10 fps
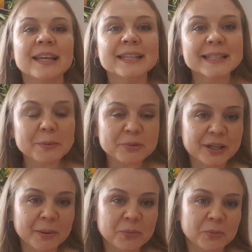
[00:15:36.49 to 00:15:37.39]

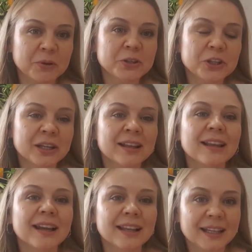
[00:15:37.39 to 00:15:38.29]
subscribe to my channel,
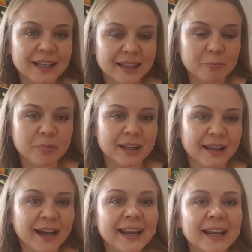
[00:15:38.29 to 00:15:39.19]
click the
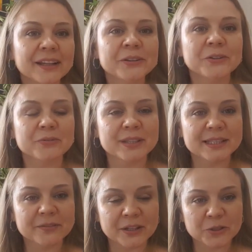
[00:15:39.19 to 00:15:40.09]
bell icon to
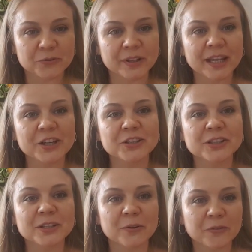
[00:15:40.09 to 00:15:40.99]
receive
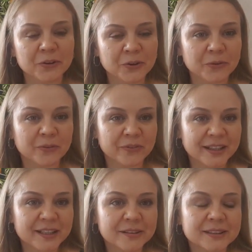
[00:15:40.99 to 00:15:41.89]
notifications of new
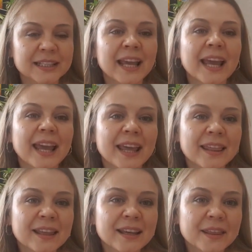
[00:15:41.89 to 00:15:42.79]
videos
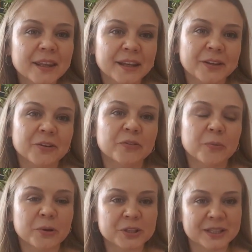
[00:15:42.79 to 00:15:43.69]
and thank you for
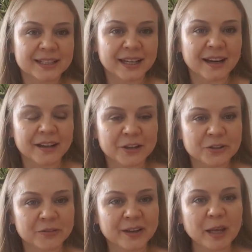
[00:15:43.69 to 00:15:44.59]
watching
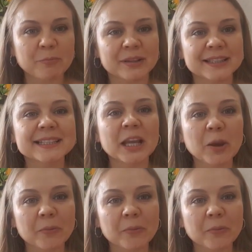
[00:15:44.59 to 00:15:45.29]
Psychology of Happiness,